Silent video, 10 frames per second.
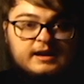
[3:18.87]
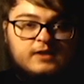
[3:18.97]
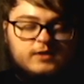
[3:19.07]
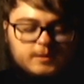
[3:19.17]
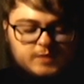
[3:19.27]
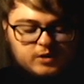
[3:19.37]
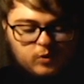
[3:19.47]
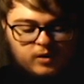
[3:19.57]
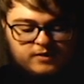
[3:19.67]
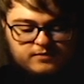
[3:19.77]
Layout can be
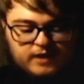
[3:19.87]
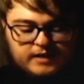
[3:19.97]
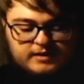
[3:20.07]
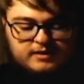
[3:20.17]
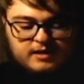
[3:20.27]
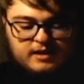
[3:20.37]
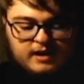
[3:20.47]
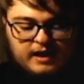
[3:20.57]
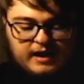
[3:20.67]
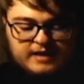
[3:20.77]
quantified
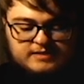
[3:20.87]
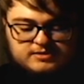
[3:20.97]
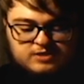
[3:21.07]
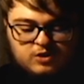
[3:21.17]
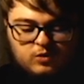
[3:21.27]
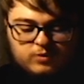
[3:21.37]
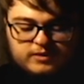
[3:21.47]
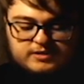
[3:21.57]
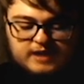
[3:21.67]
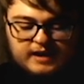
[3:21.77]
as where
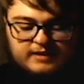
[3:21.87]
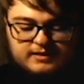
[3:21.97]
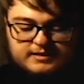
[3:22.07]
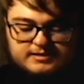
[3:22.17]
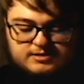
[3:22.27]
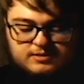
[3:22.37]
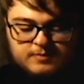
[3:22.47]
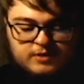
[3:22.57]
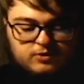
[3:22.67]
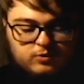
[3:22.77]
the title is
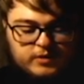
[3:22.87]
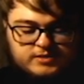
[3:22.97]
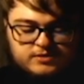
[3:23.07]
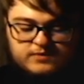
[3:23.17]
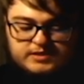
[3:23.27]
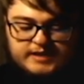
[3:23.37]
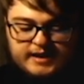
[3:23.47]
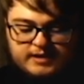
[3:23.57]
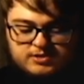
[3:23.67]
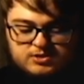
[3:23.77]
compared to the rest of the
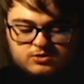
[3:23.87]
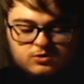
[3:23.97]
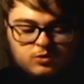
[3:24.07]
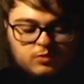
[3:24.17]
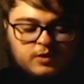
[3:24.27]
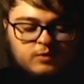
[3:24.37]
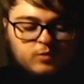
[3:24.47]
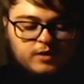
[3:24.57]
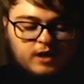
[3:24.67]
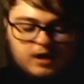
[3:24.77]
text, or where
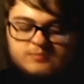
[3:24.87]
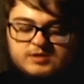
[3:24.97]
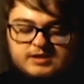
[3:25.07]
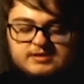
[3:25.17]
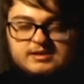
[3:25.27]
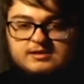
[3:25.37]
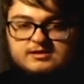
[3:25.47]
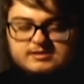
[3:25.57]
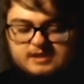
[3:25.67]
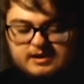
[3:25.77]
one object in the
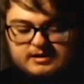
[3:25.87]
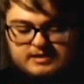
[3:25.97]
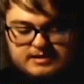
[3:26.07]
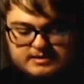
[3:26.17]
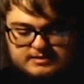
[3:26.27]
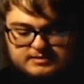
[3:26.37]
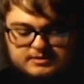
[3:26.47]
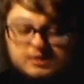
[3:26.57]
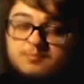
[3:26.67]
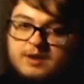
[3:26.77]
design
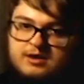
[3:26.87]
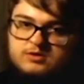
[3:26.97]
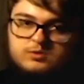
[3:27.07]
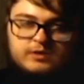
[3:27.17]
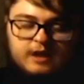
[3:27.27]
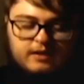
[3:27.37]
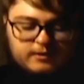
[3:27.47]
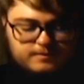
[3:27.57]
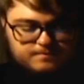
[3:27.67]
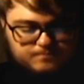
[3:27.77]
is compared to
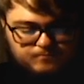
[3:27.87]
another.